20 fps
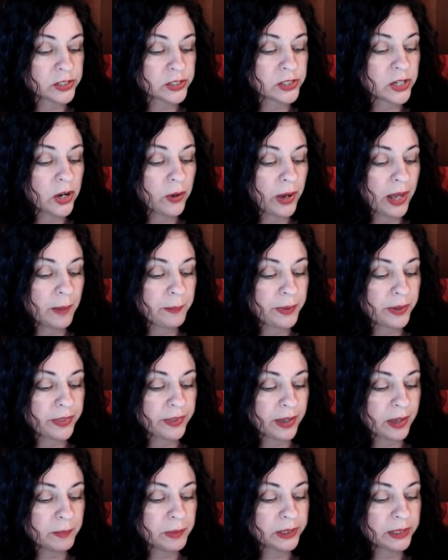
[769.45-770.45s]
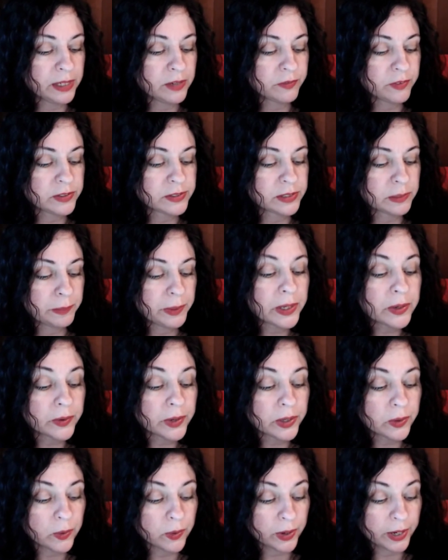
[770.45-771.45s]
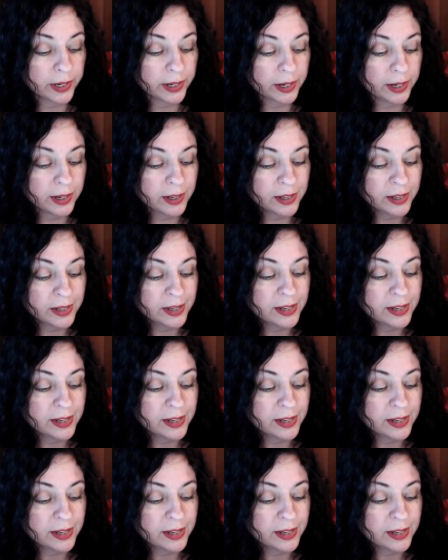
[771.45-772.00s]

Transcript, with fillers: no empathy, belief in superiority,